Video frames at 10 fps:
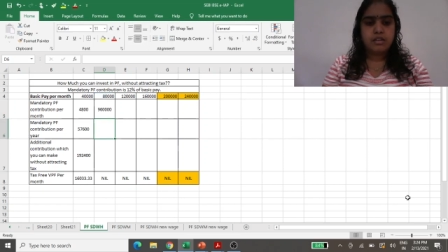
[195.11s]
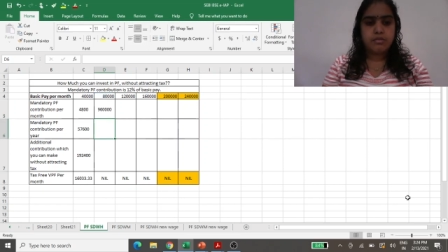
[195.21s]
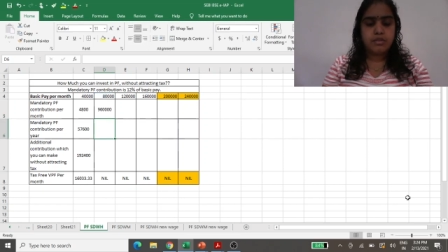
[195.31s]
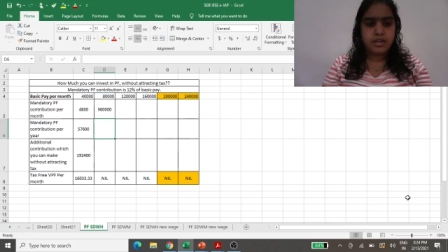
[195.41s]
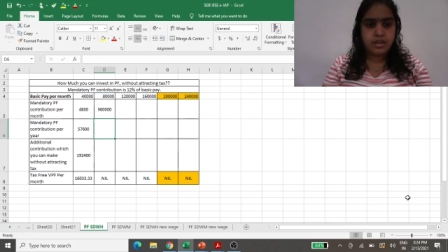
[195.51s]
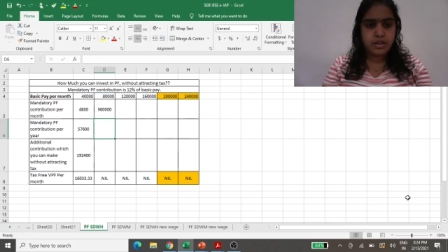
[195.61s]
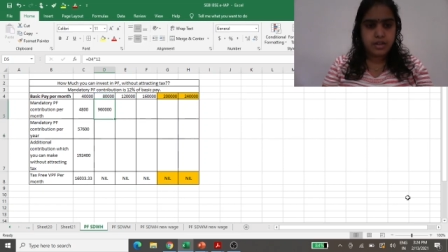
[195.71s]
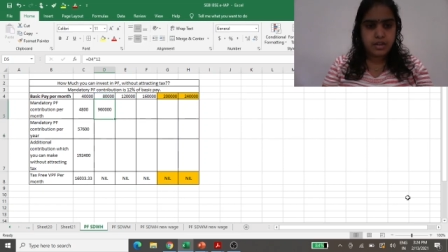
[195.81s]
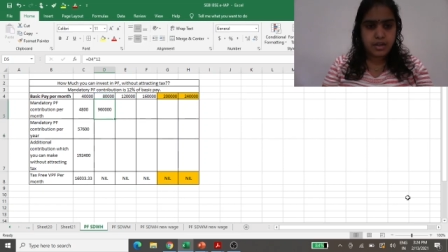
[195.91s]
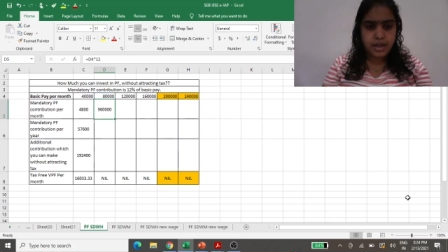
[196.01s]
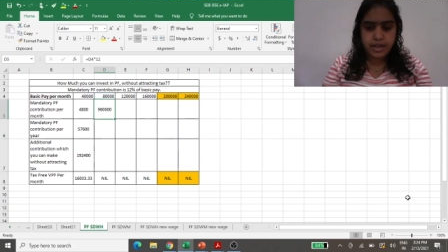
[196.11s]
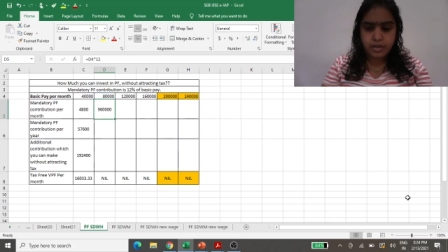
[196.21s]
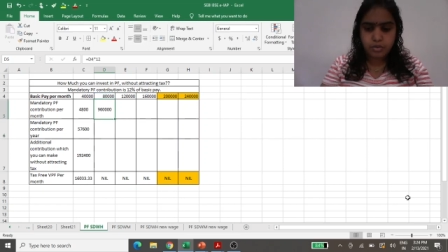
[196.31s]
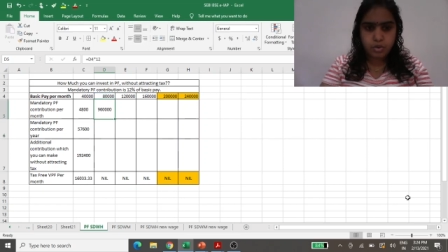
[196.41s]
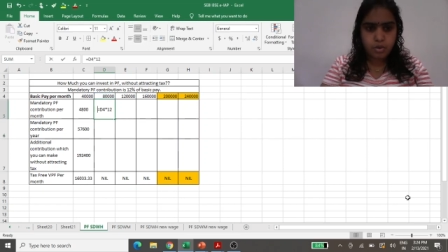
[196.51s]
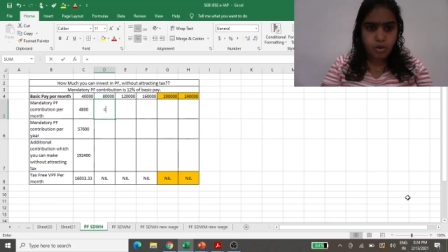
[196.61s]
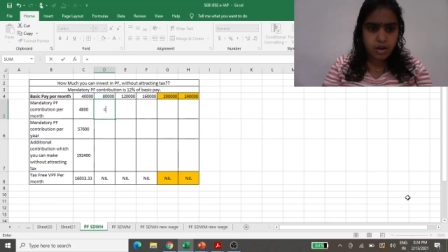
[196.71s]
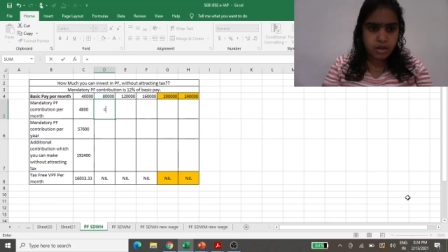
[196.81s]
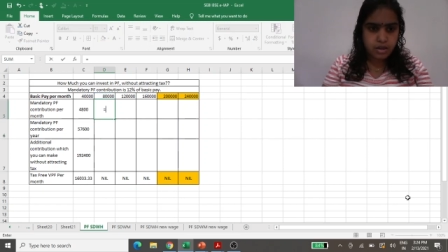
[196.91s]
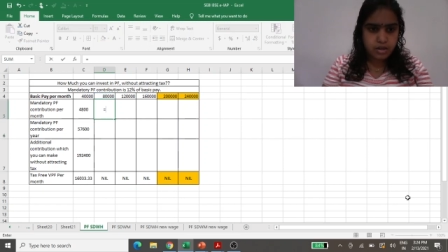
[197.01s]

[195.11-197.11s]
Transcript: what did I do wrong?